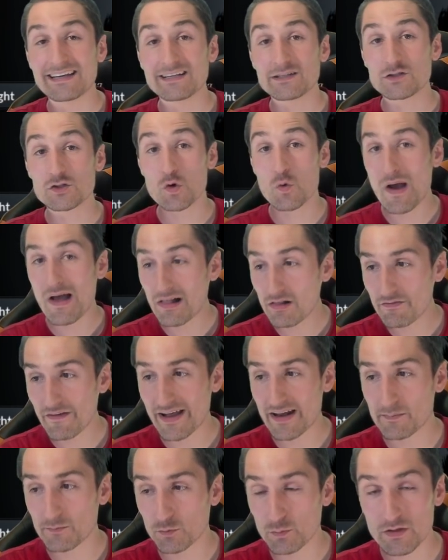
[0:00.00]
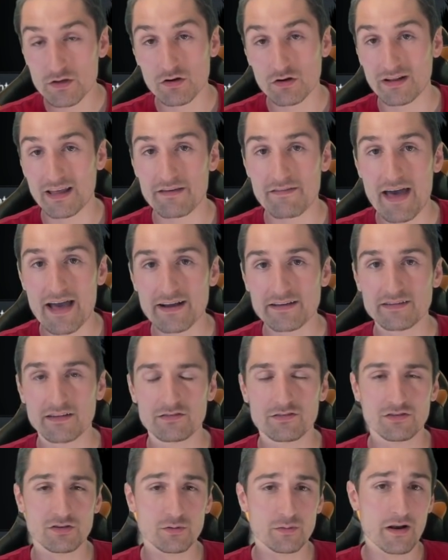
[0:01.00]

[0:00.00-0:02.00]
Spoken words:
12 items we currently have access to.